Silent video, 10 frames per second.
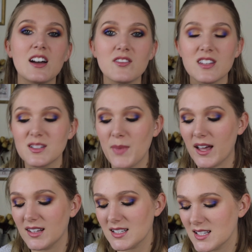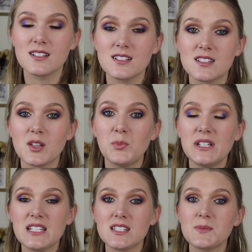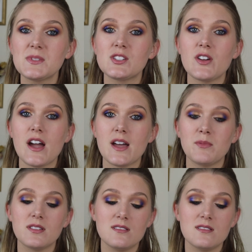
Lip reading: of this palette. So please subscribe.